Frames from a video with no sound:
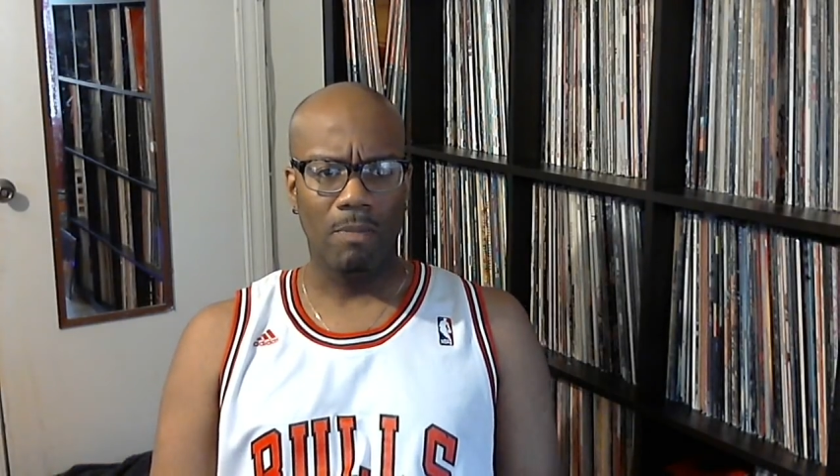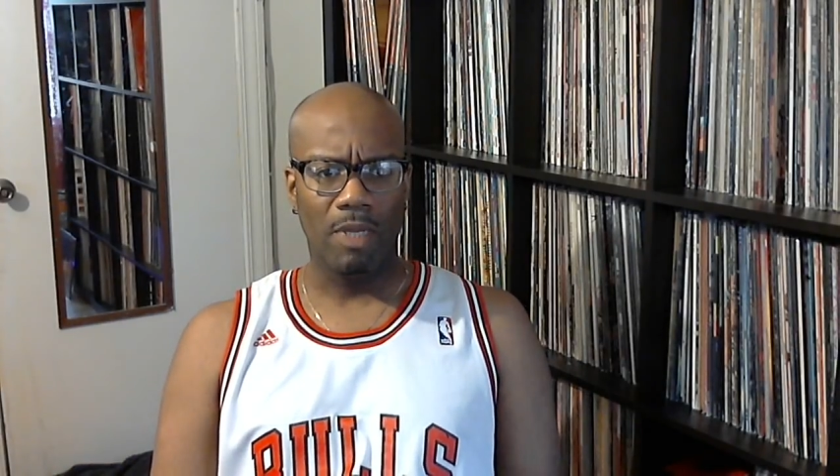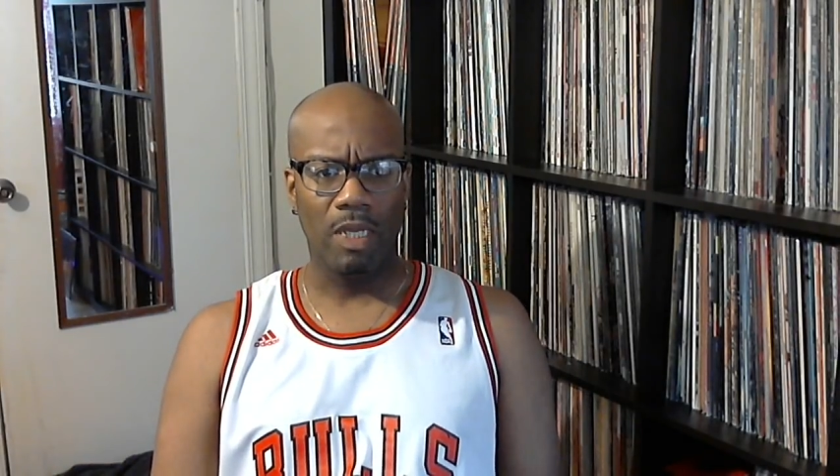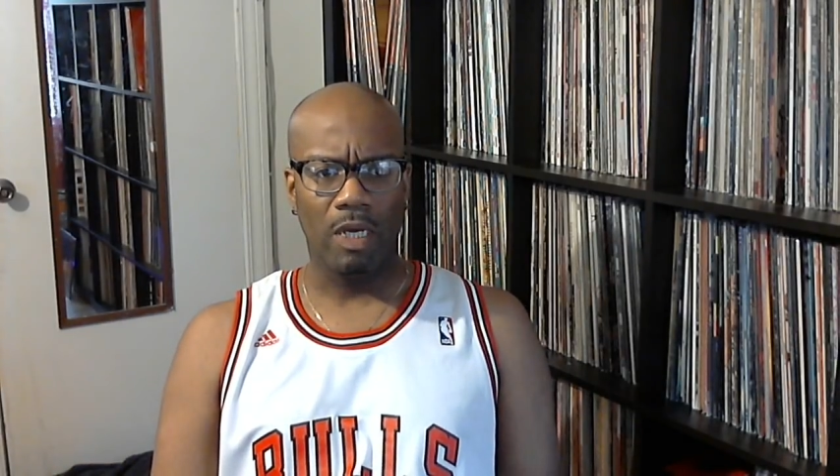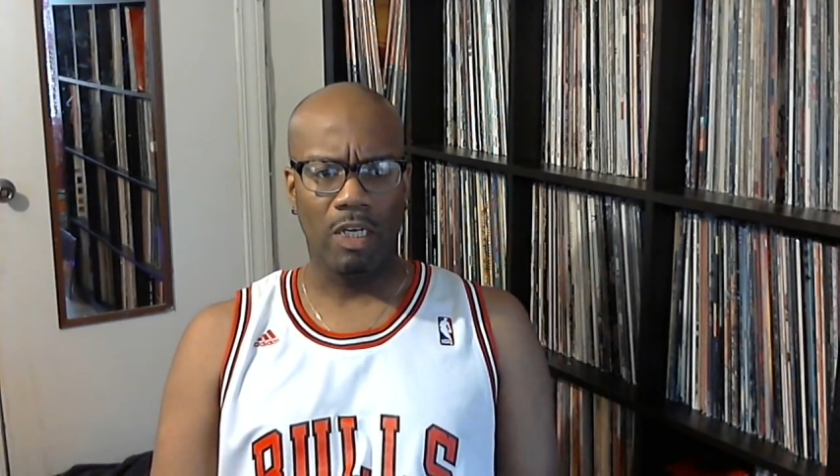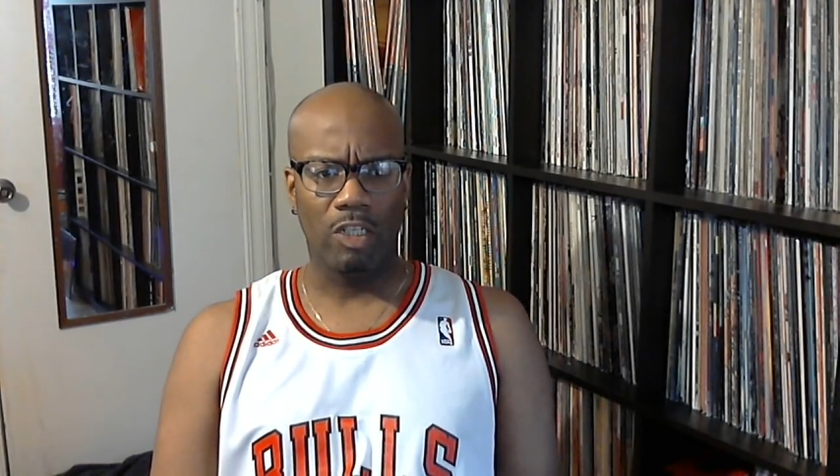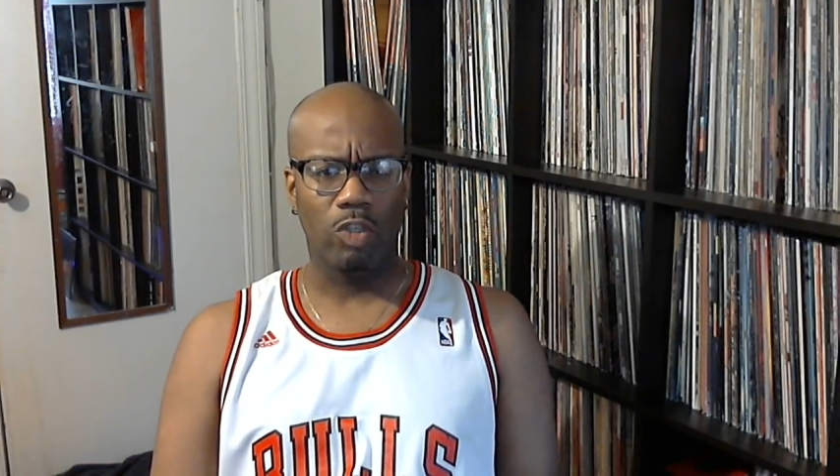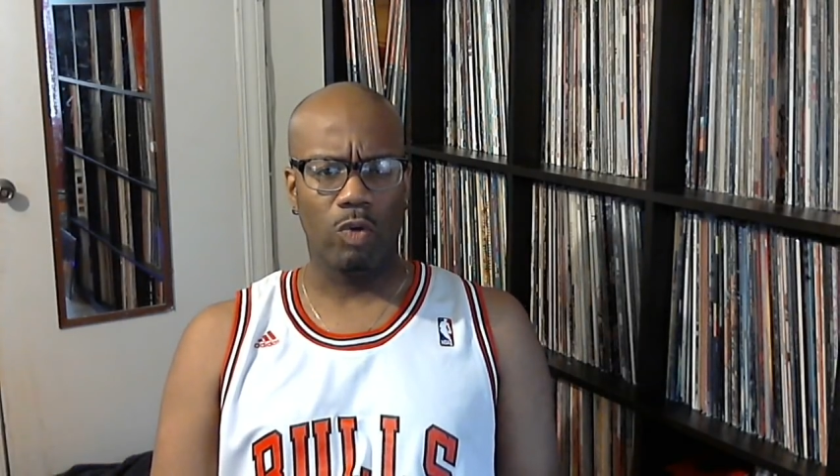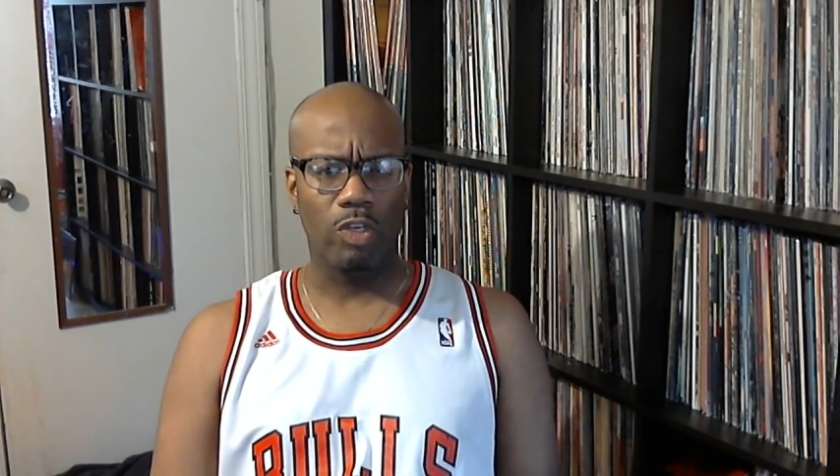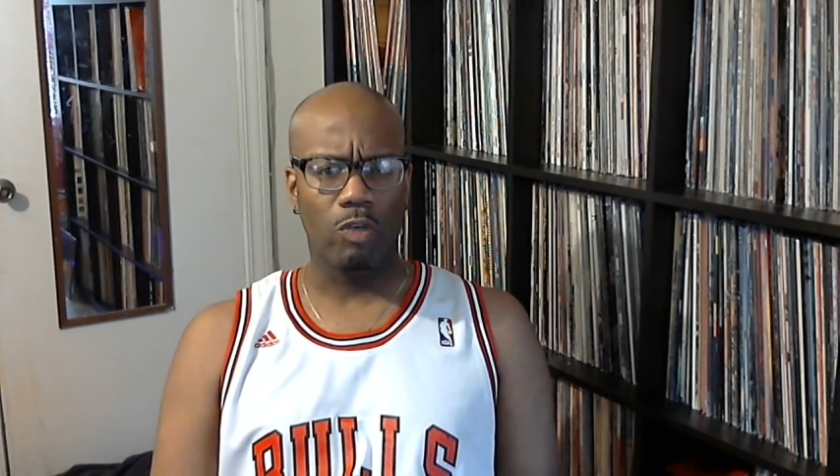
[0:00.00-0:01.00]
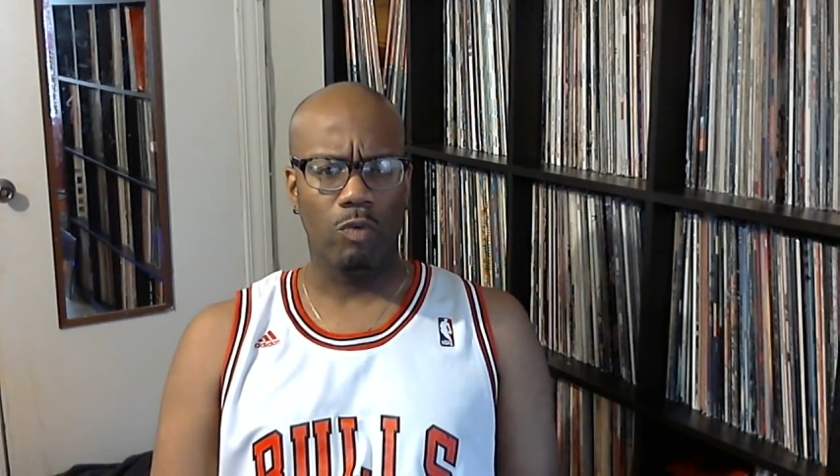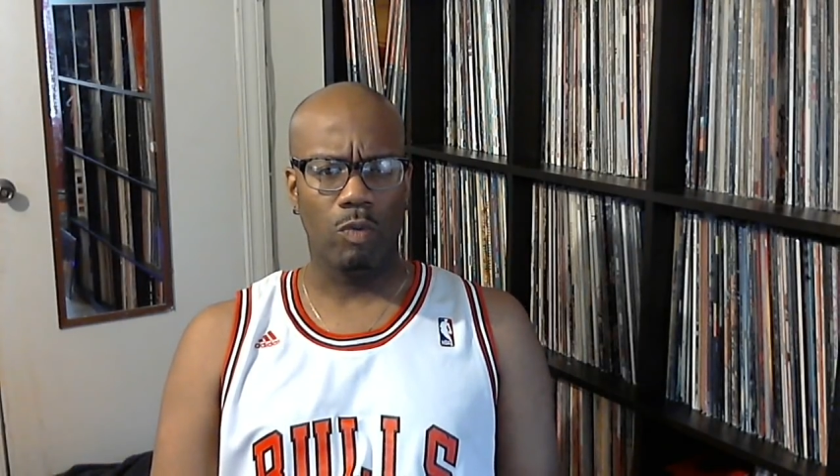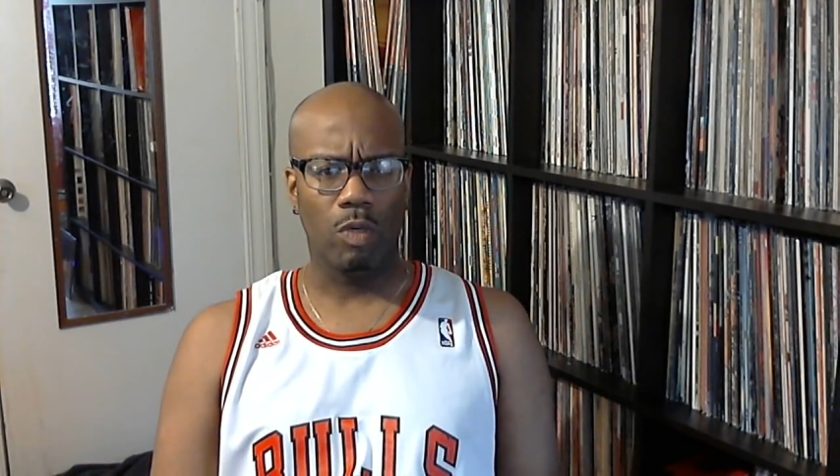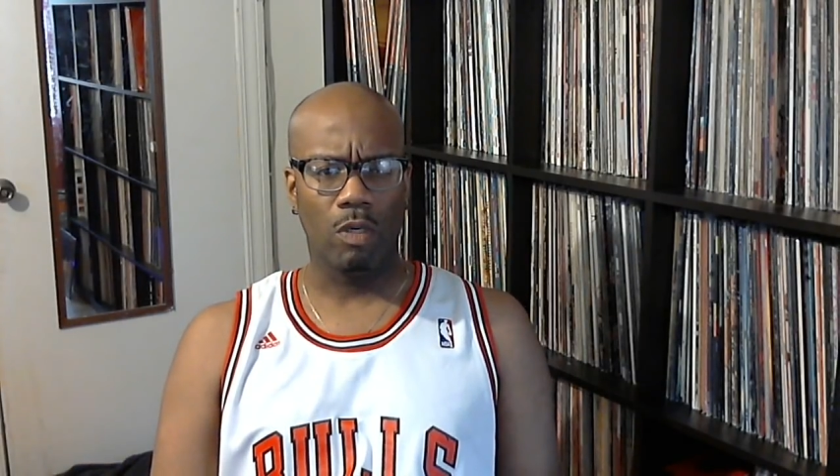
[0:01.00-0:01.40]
me show you